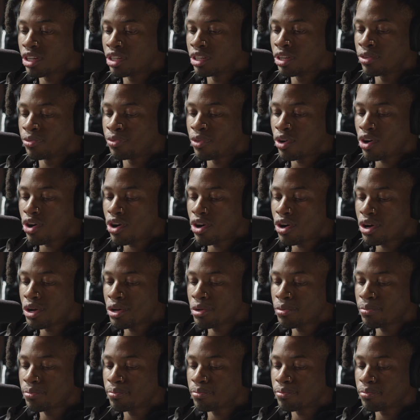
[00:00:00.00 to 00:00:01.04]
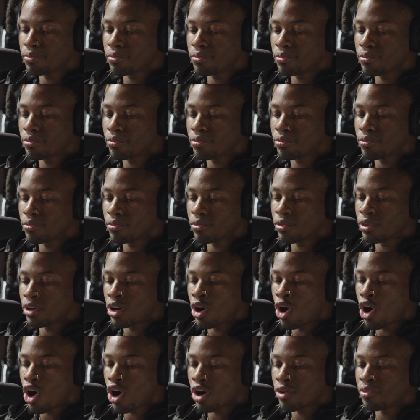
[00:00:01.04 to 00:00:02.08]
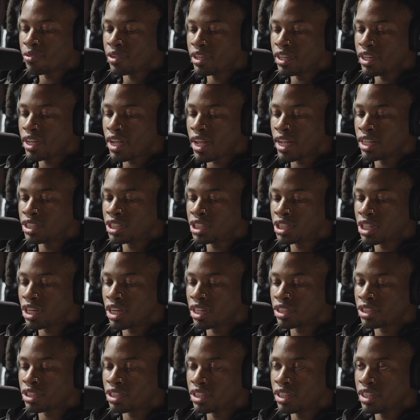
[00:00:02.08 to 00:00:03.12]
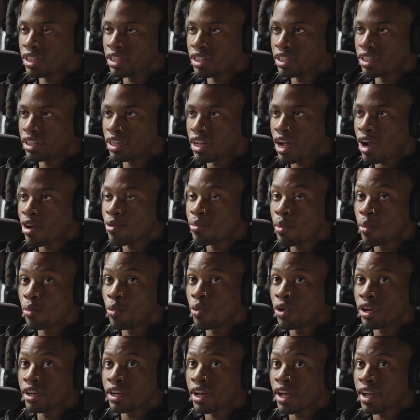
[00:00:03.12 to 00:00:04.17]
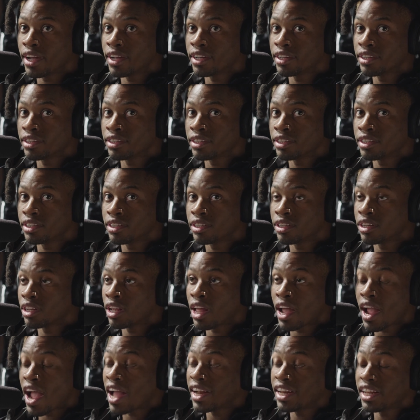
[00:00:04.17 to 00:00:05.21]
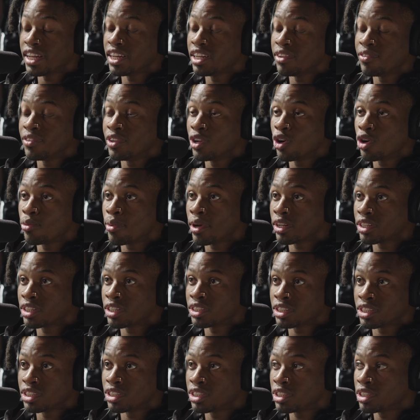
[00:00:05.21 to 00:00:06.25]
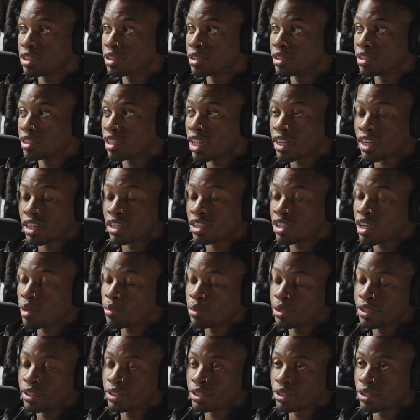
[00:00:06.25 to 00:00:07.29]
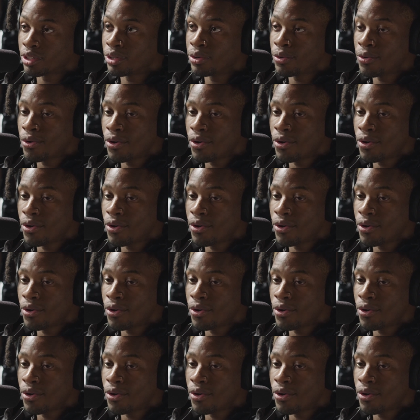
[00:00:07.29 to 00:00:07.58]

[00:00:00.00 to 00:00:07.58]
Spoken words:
Rvidxr, Harvey, and Chauncey, I remember one night, like I didn't even know about this until like a couple years ago.